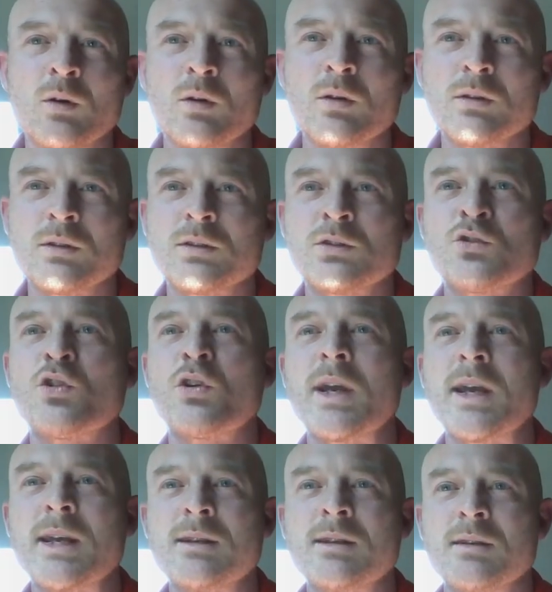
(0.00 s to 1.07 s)
whole
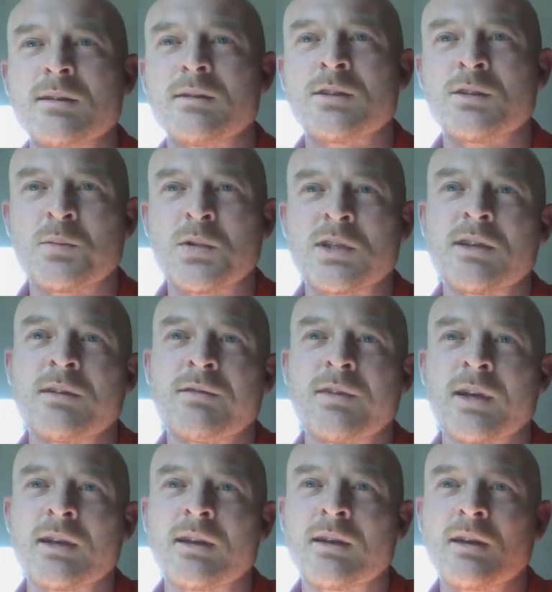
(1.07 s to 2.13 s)
trade
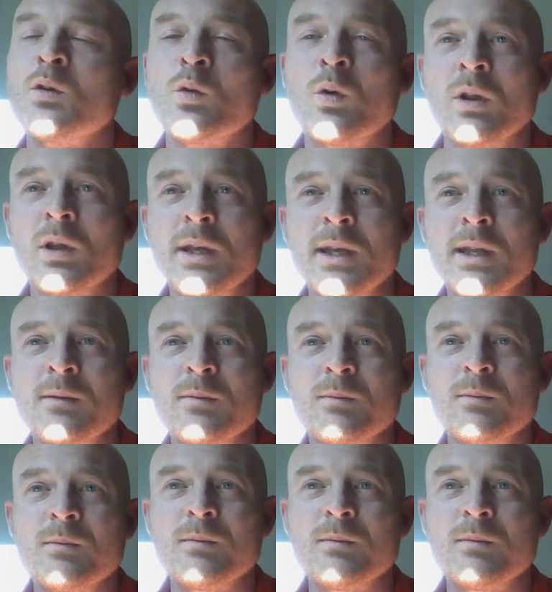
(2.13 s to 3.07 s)
specific quality